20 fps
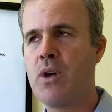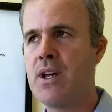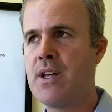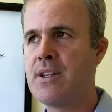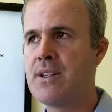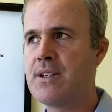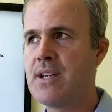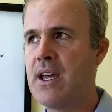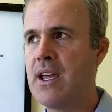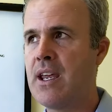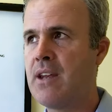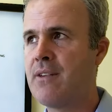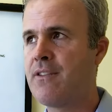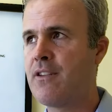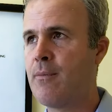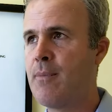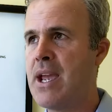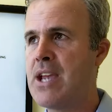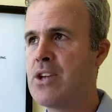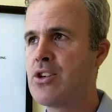was
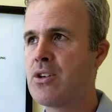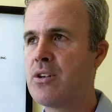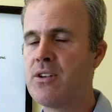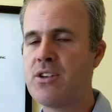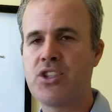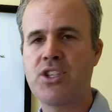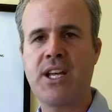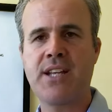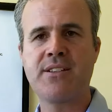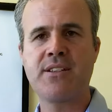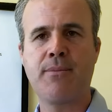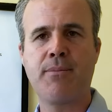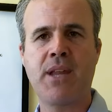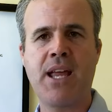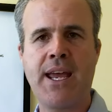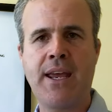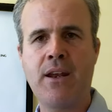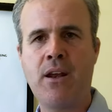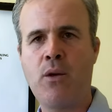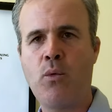informational, shed some
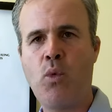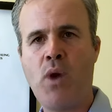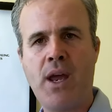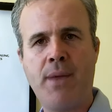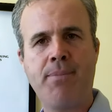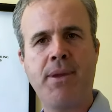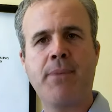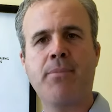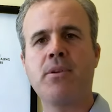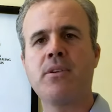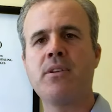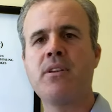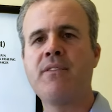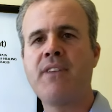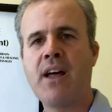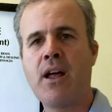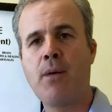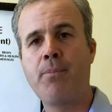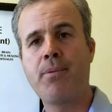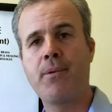light on why people
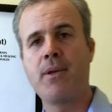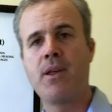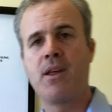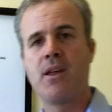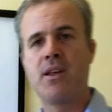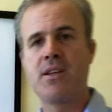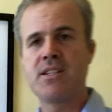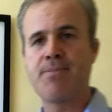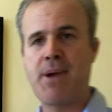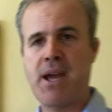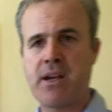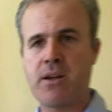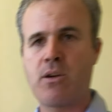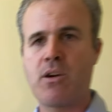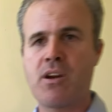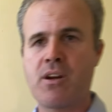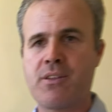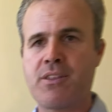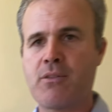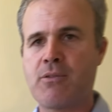develop spinal
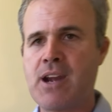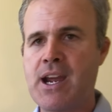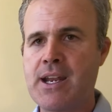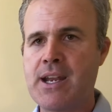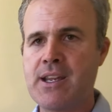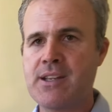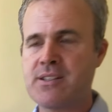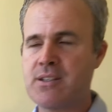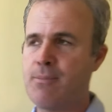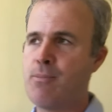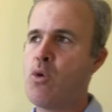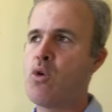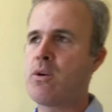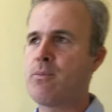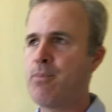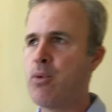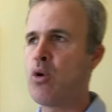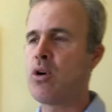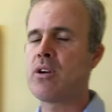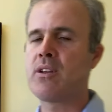arthritis, and more
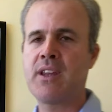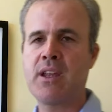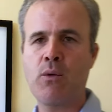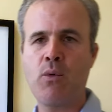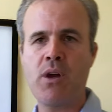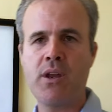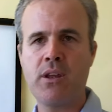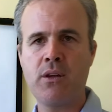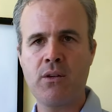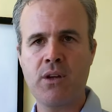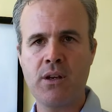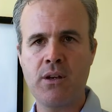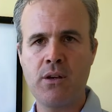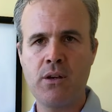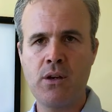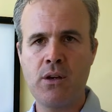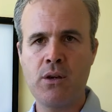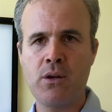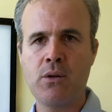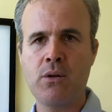importantly, what you can
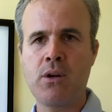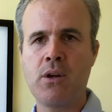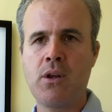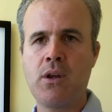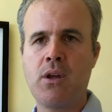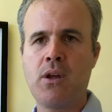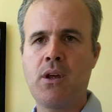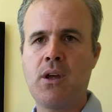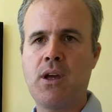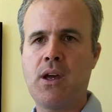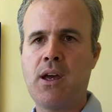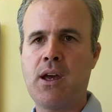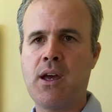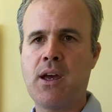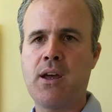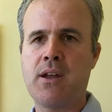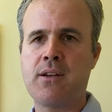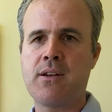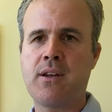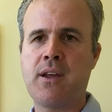do
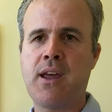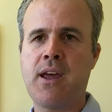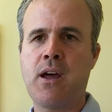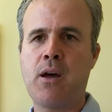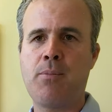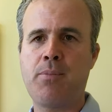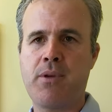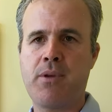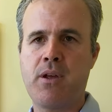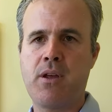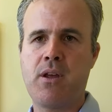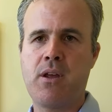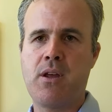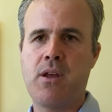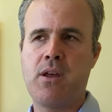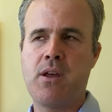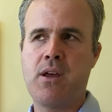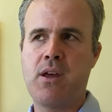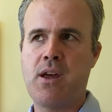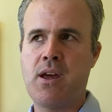to help
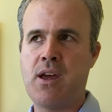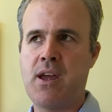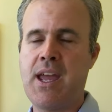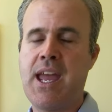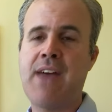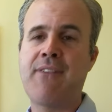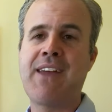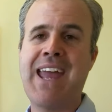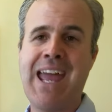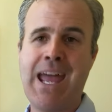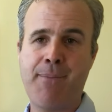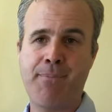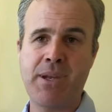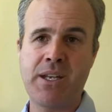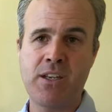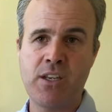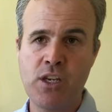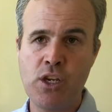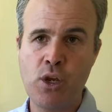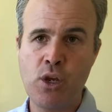have it
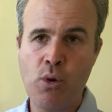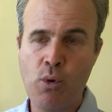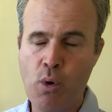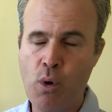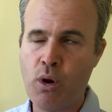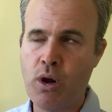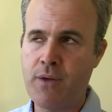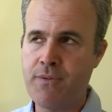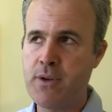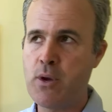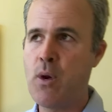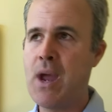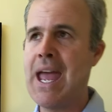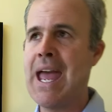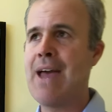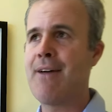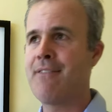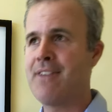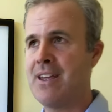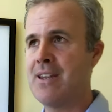happen to you, or if you
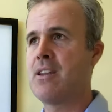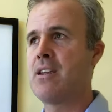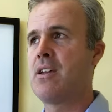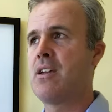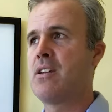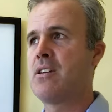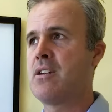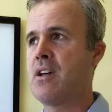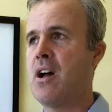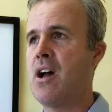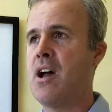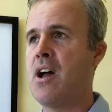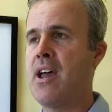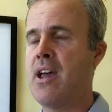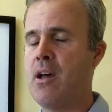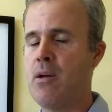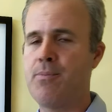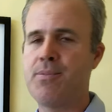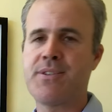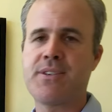have it, to
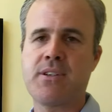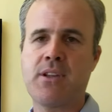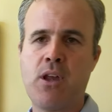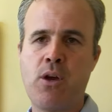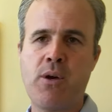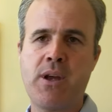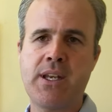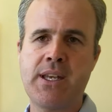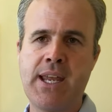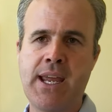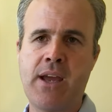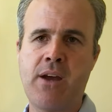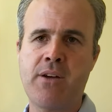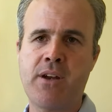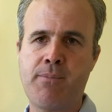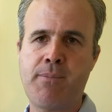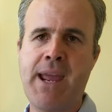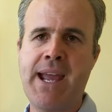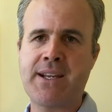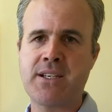help slow it down
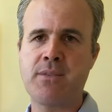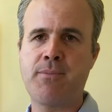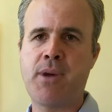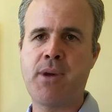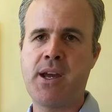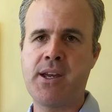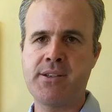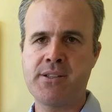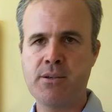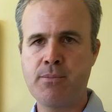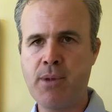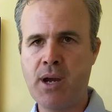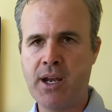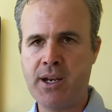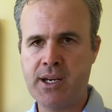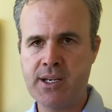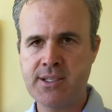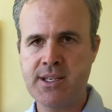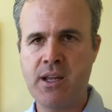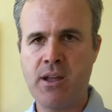and maximize your
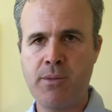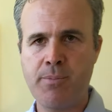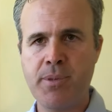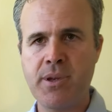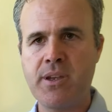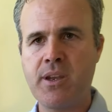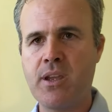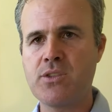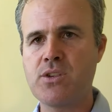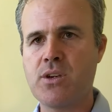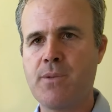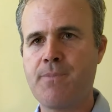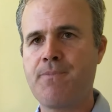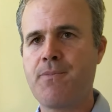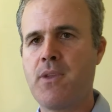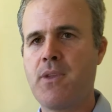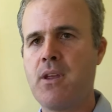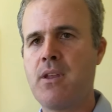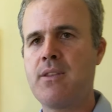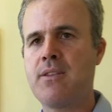body's health potential.
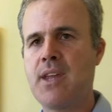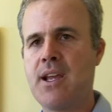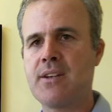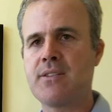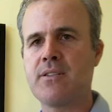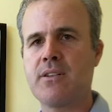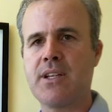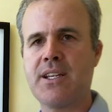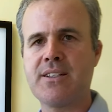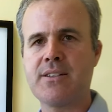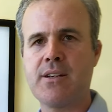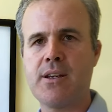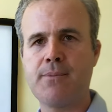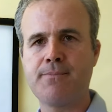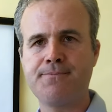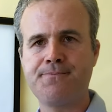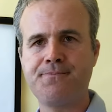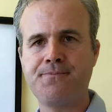Thanks for listening.